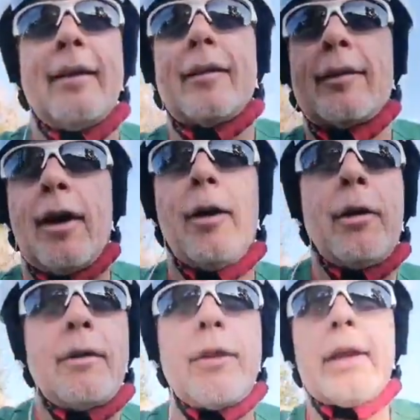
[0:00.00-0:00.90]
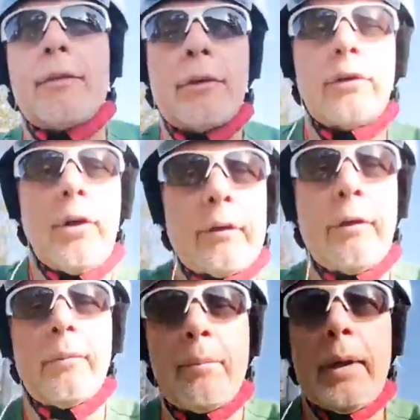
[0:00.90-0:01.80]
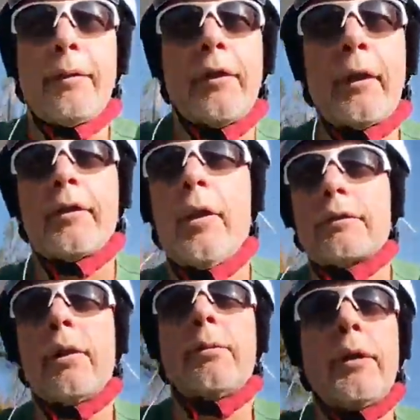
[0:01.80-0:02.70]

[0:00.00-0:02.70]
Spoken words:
So thank you for joining me for this live stream,